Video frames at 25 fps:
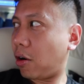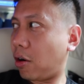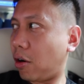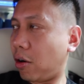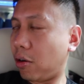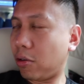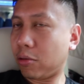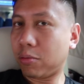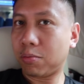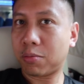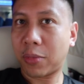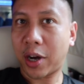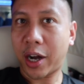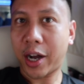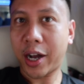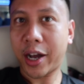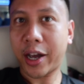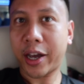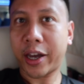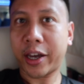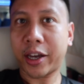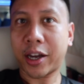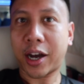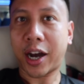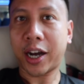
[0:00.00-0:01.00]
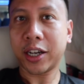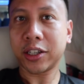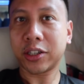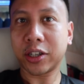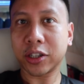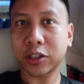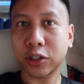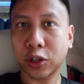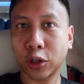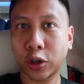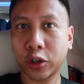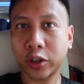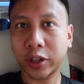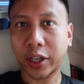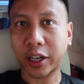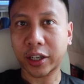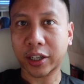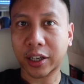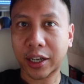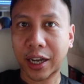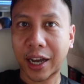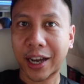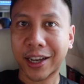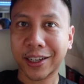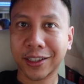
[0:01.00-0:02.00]
Oh my, I just learned
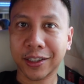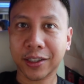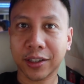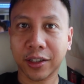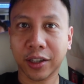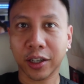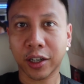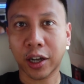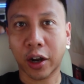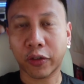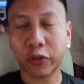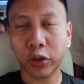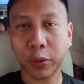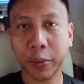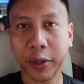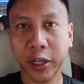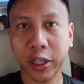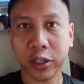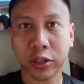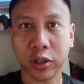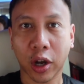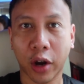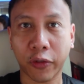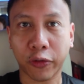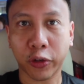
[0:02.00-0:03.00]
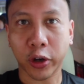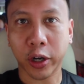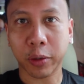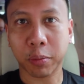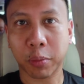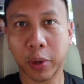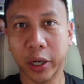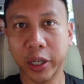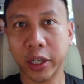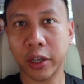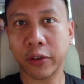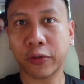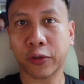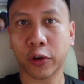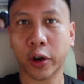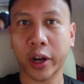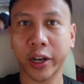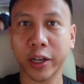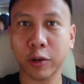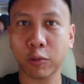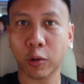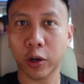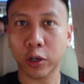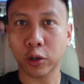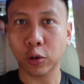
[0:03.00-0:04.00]
that, guys, the government is offering money for
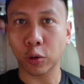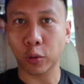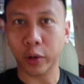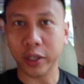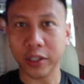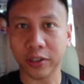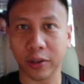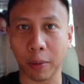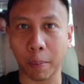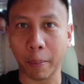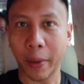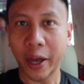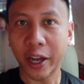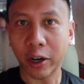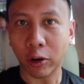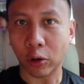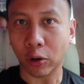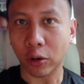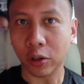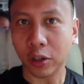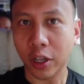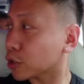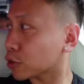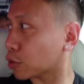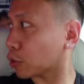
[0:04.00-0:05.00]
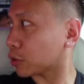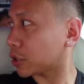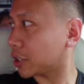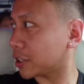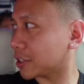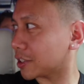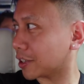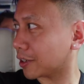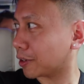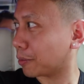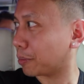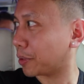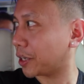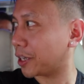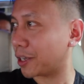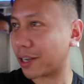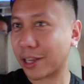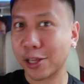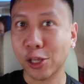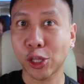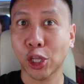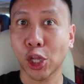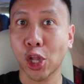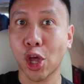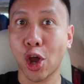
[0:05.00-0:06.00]
anyone who wins a medal. So she's gonna be
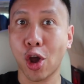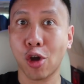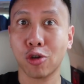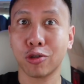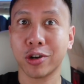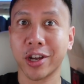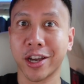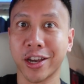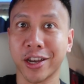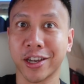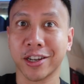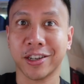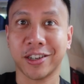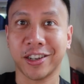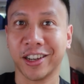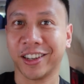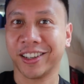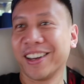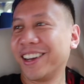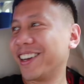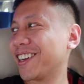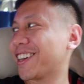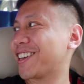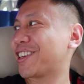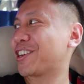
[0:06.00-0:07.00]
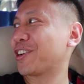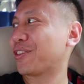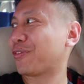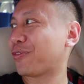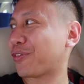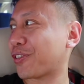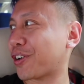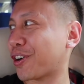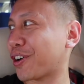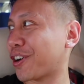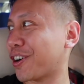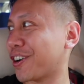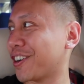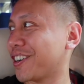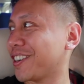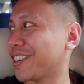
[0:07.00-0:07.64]
loaded. Good for her.